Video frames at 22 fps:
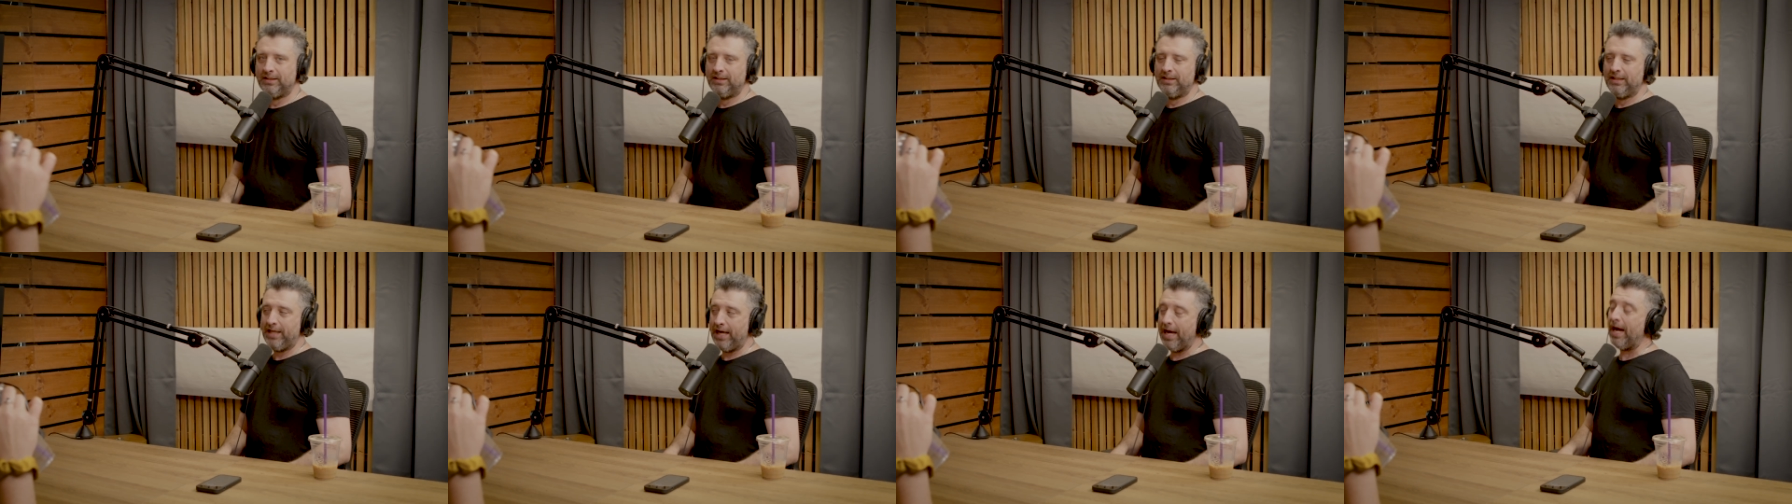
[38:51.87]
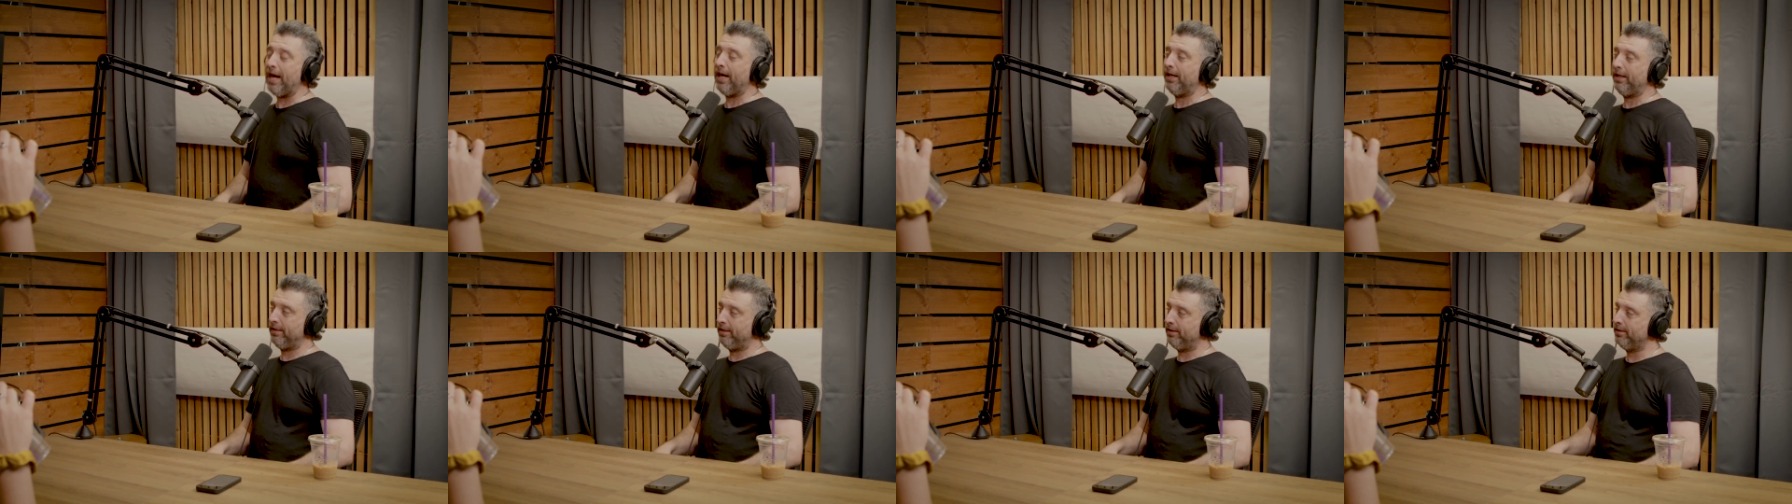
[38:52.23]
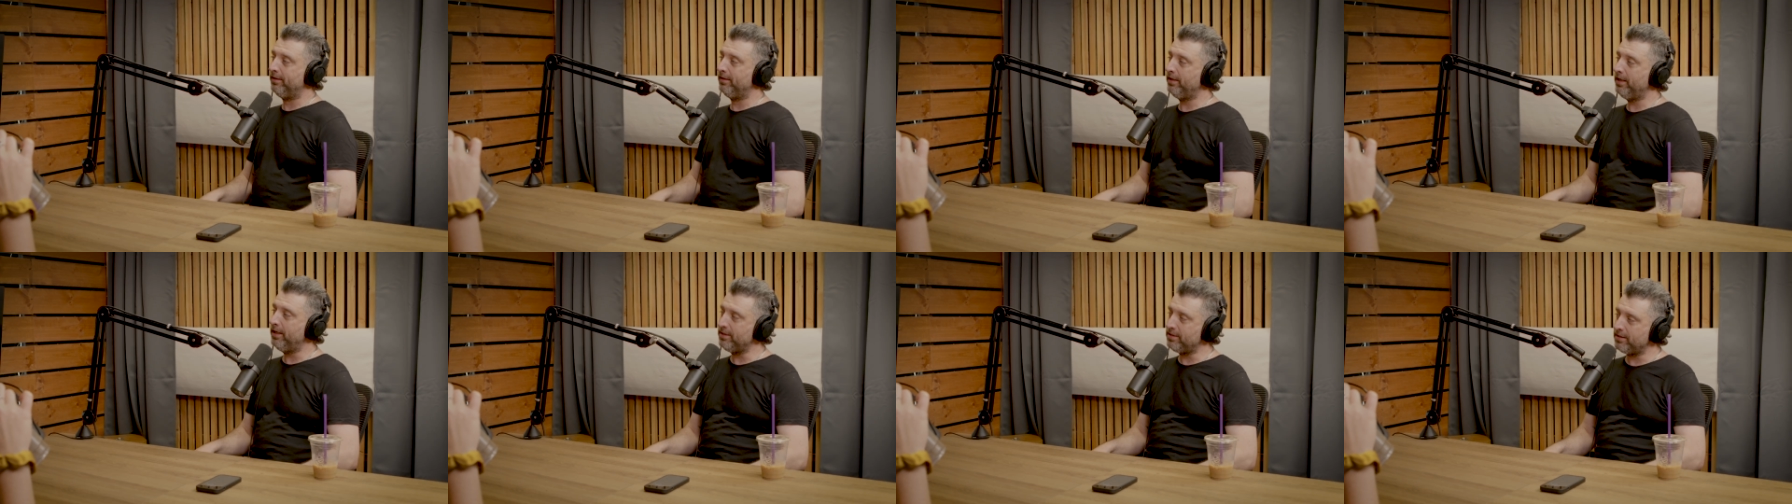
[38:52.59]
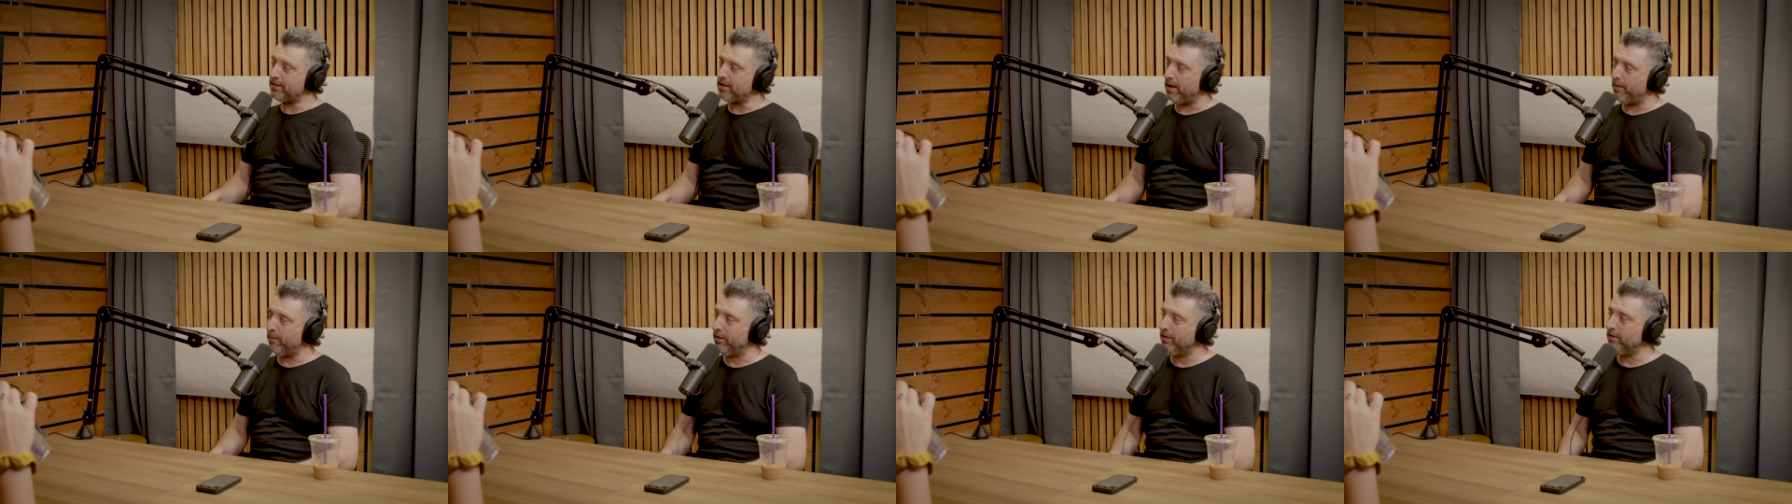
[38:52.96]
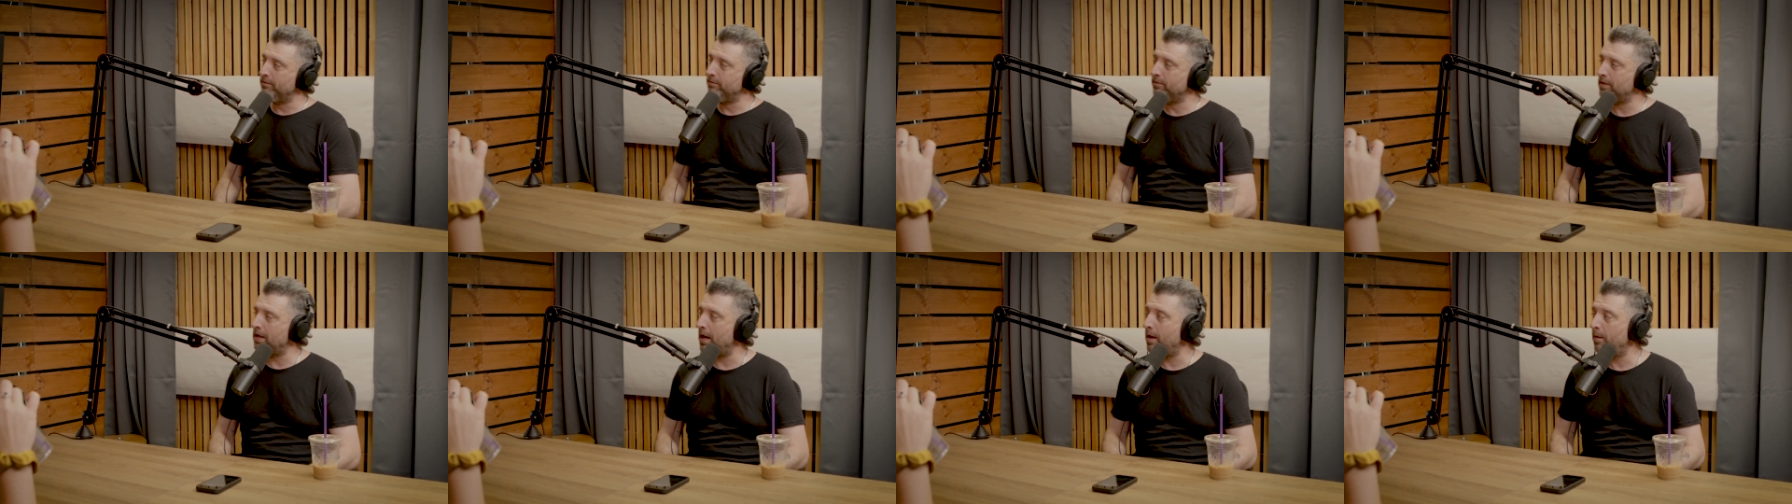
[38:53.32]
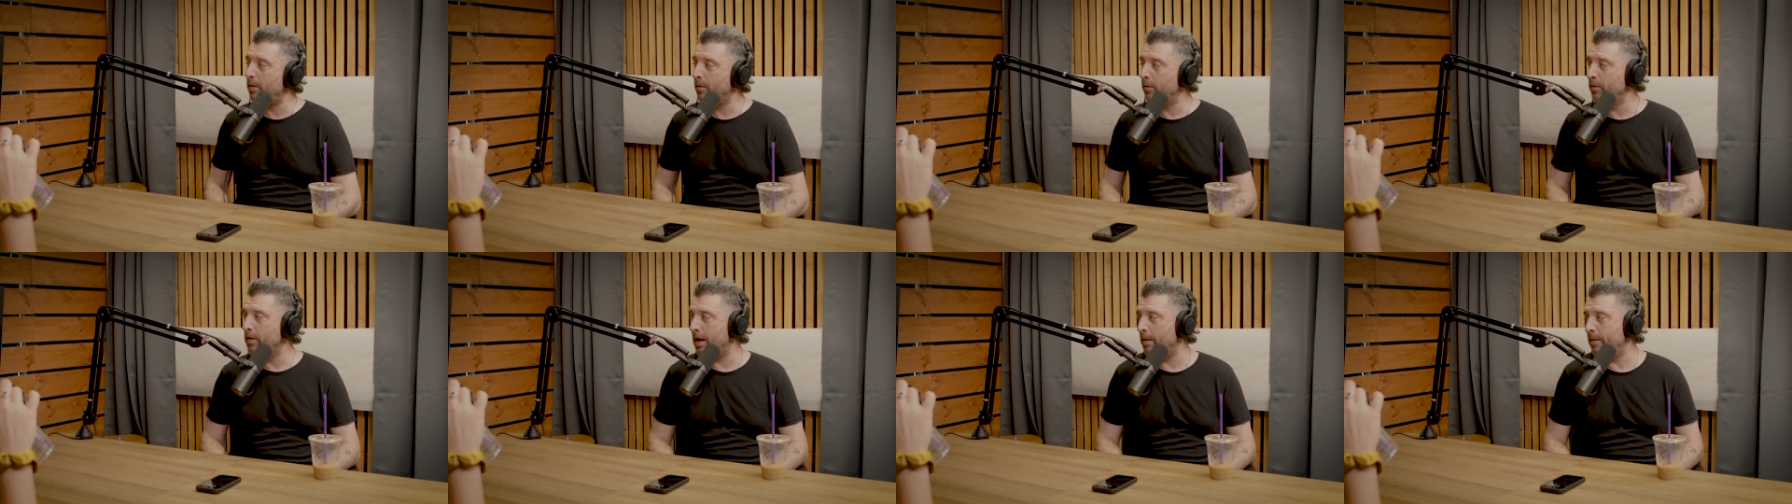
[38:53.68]
Yeah, it's coming.
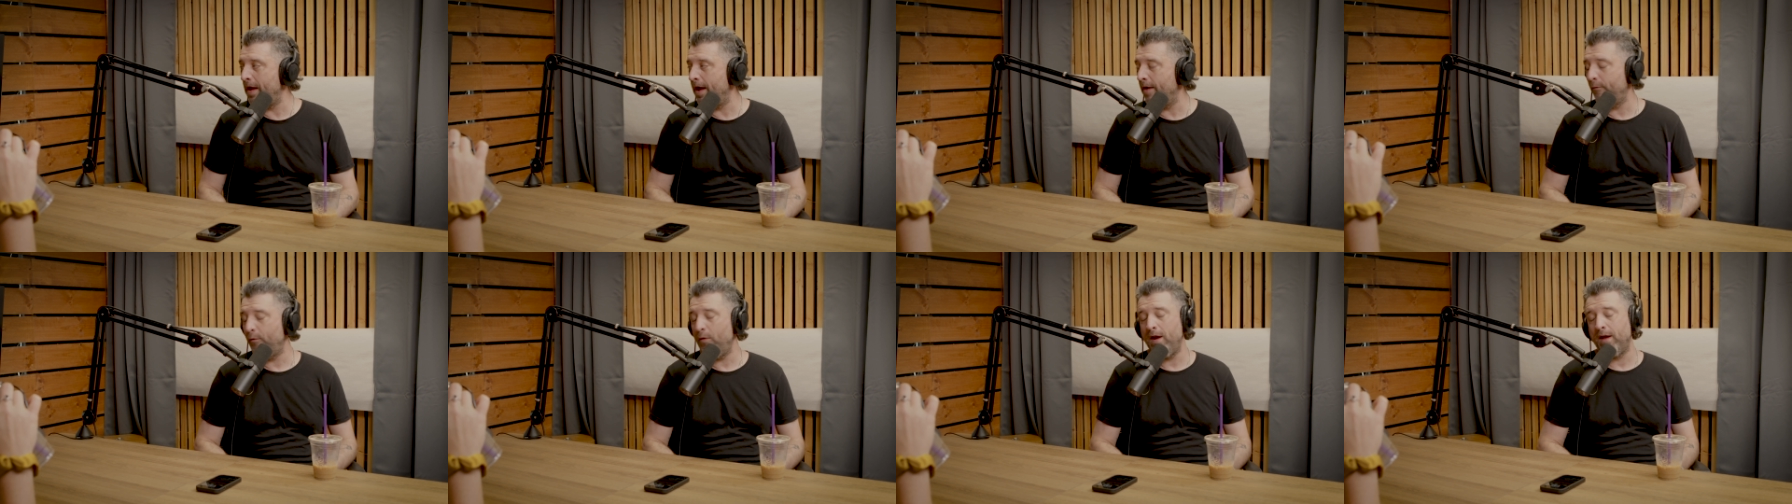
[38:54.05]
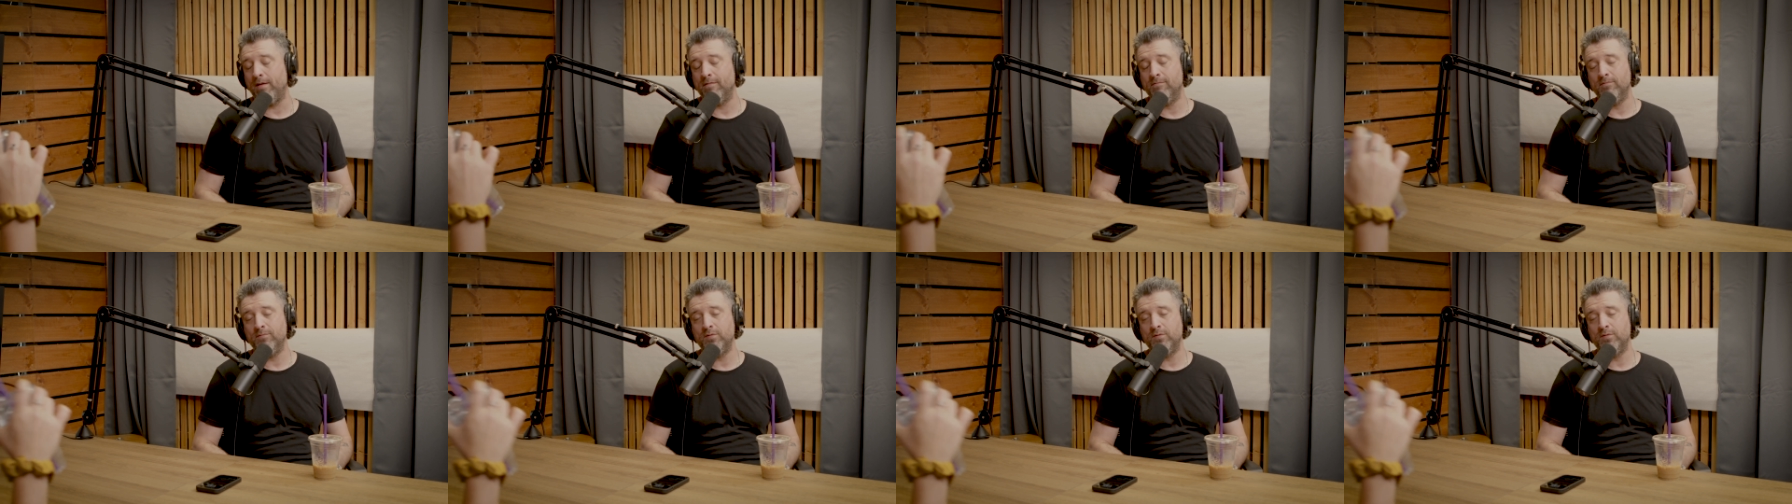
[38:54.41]
I'm halfway,